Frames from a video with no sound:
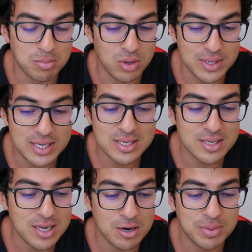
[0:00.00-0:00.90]
not employees.
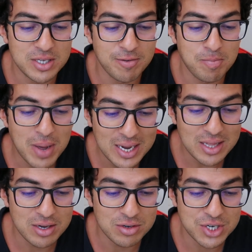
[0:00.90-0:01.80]
The centerpiece of
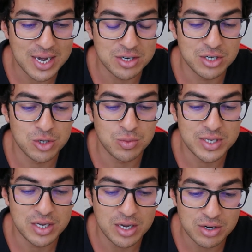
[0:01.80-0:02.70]
many legal challenges in
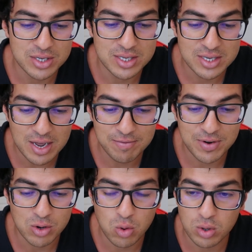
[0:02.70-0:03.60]
recent years in state
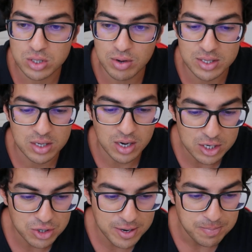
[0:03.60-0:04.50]
and federal courts across the
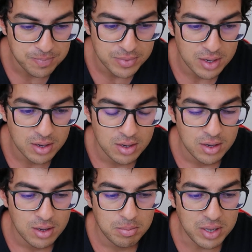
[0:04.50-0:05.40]
country.
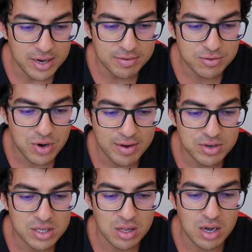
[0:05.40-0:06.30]
Plaintiff
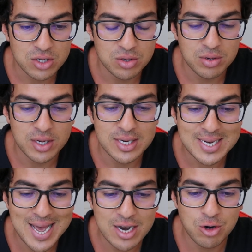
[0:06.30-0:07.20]
drivers in the lawsuit
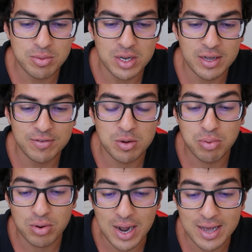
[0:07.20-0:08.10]
contend Uber and Lyft
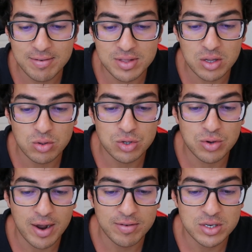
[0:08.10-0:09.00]
deprive those
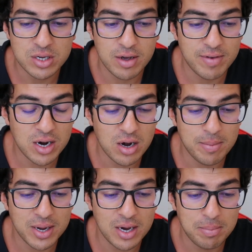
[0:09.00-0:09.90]
drivers of
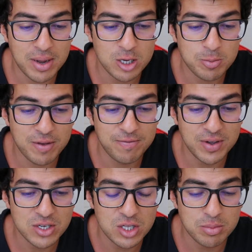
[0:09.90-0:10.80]
economic independence by
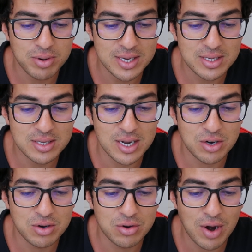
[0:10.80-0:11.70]
fixing the prices
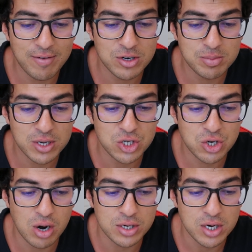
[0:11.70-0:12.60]
that drivers must
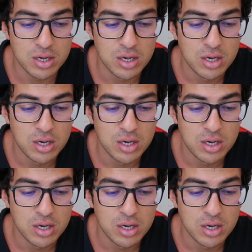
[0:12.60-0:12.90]
charge.